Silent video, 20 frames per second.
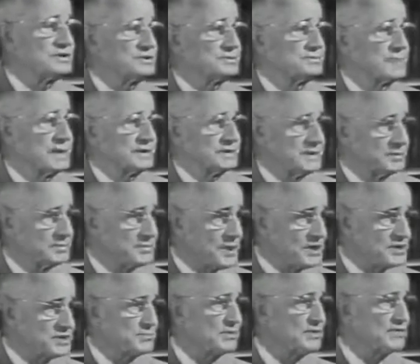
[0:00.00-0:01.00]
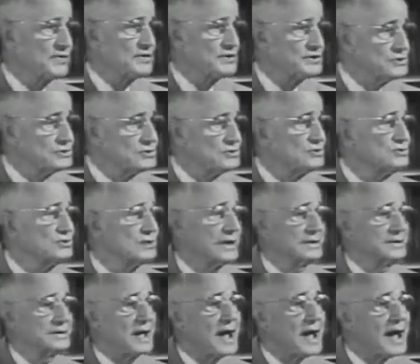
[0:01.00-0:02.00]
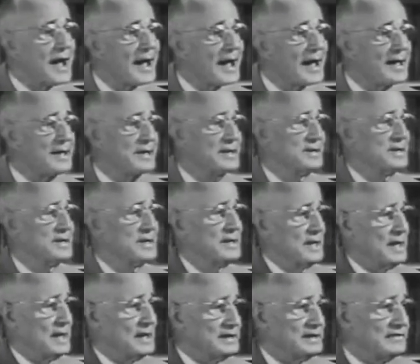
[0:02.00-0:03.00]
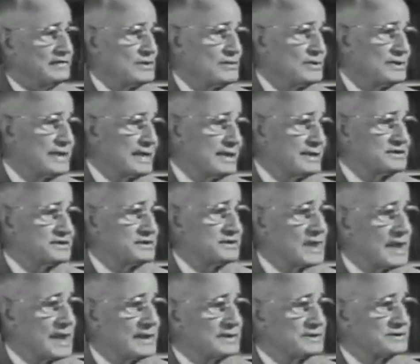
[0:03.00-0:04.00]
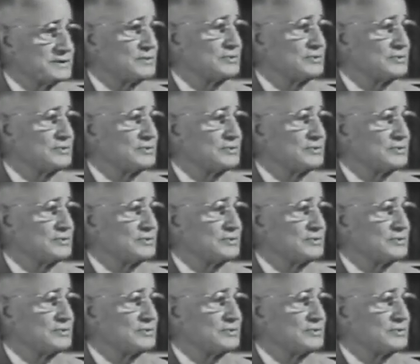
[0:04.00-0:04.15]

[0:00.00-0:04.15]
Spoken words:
which makes it possible for you and I and everyone else to write